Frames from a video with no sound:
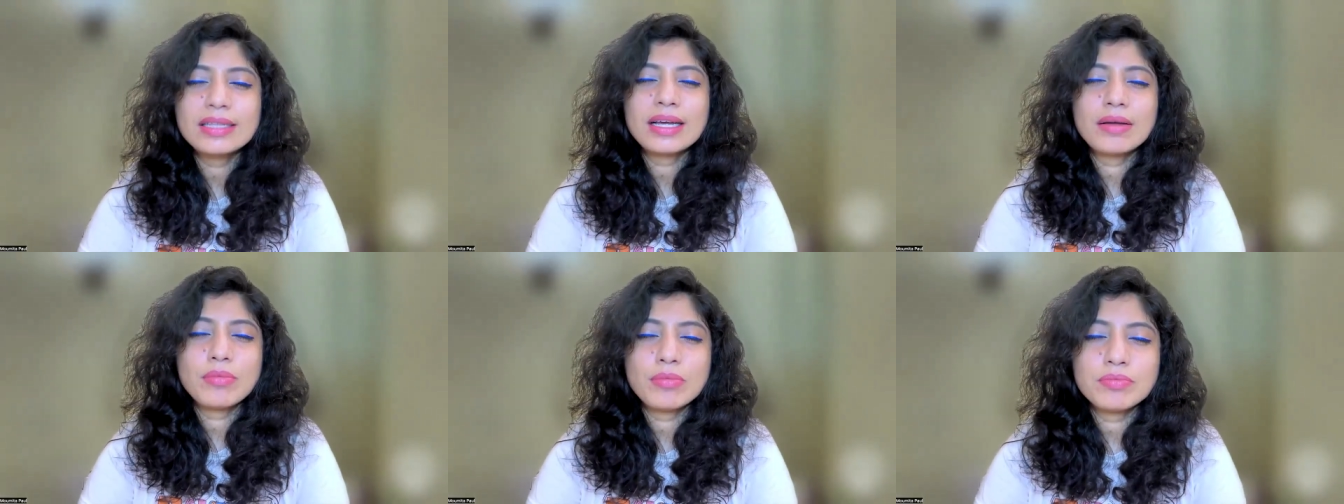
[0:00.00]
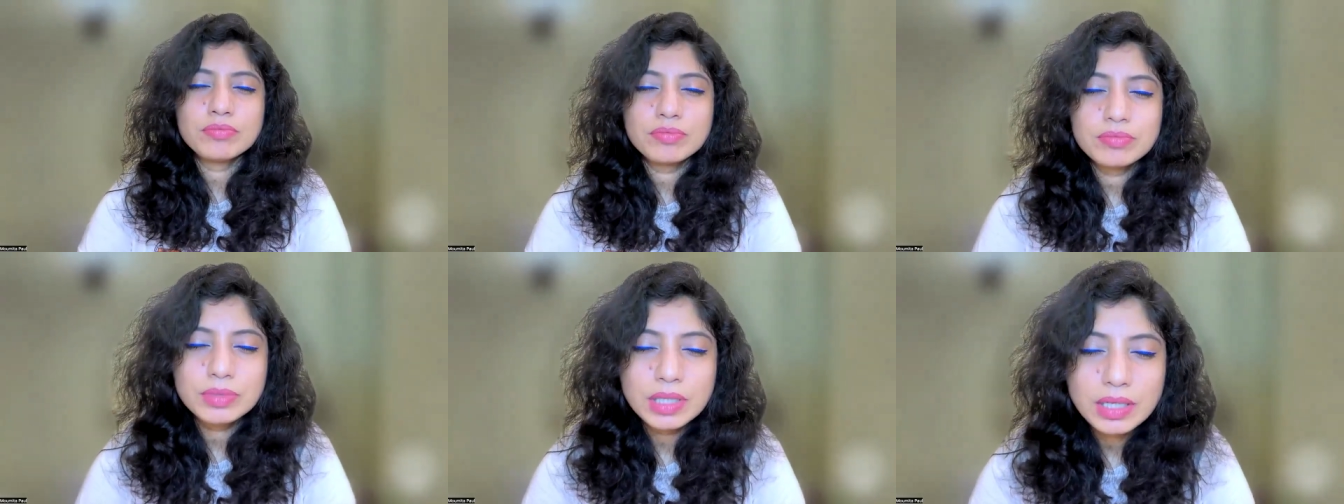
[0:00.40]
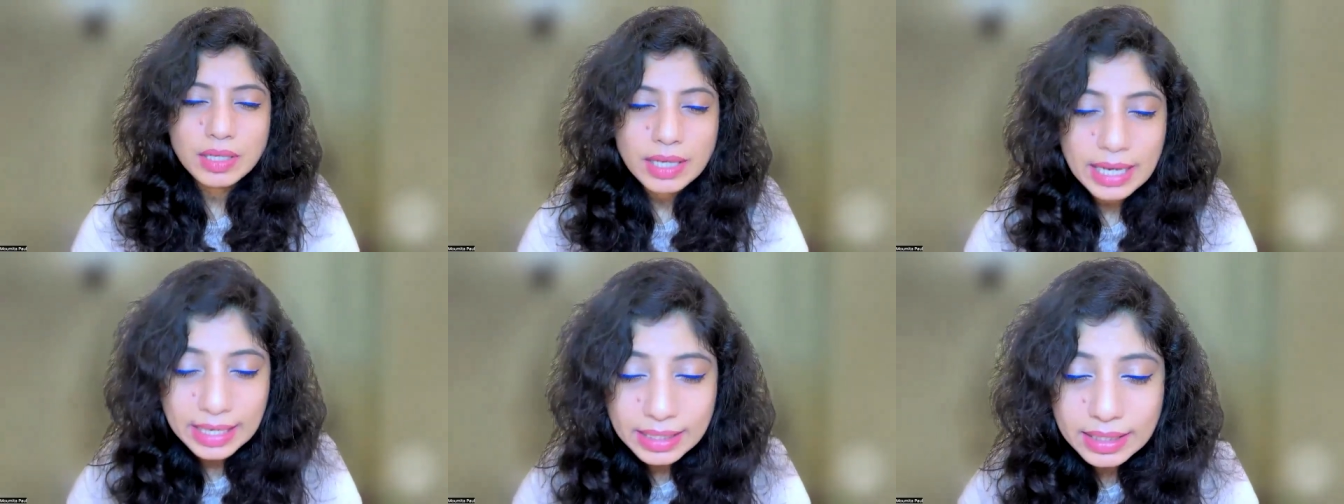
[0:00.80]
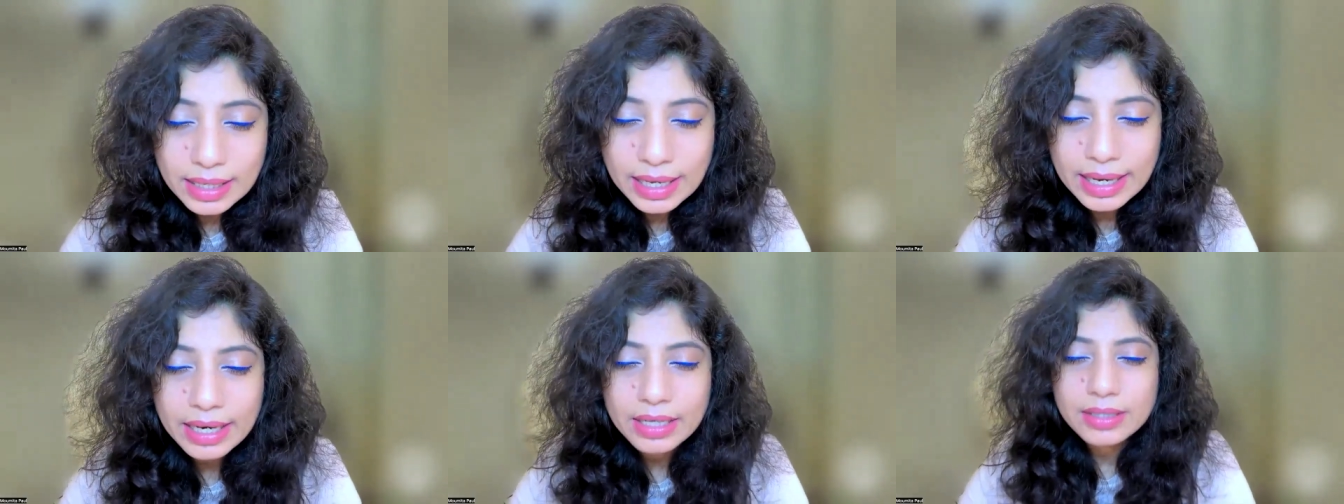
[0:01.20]
them in
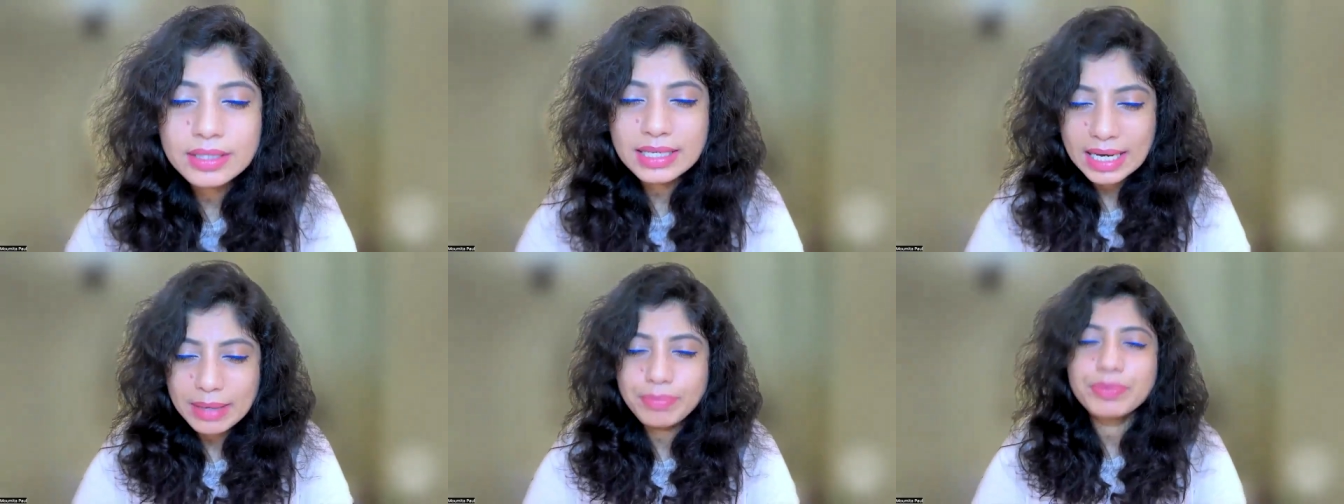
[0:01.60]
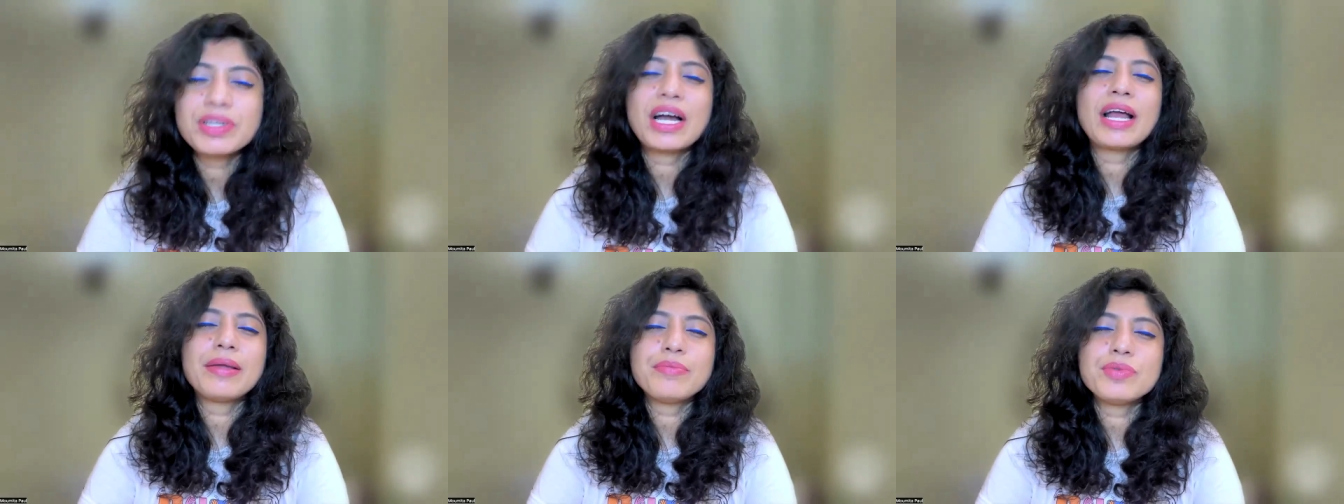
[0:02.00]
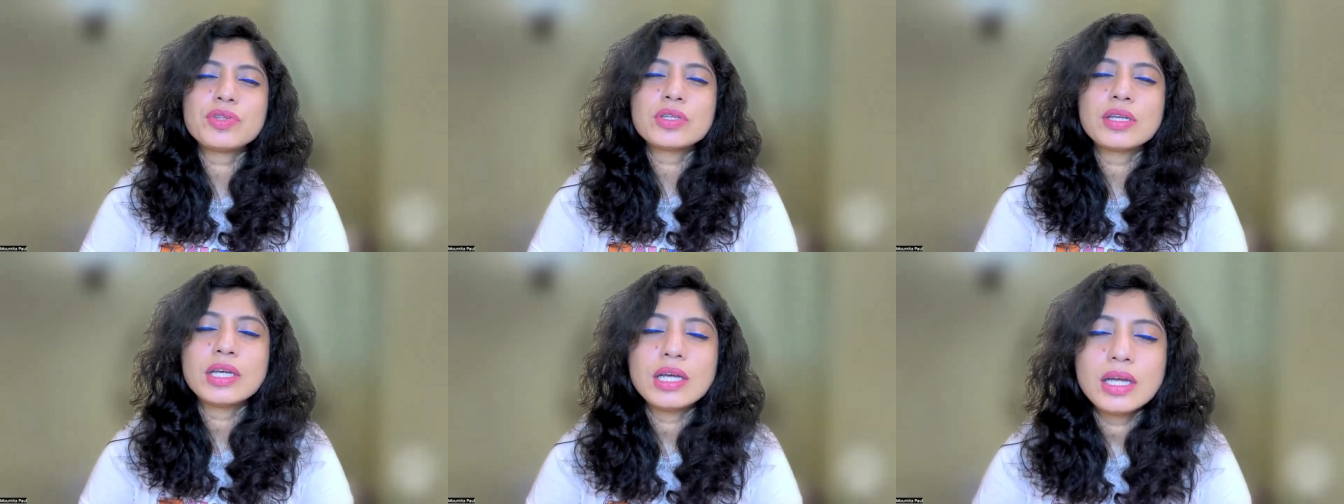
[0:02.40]
their sleep times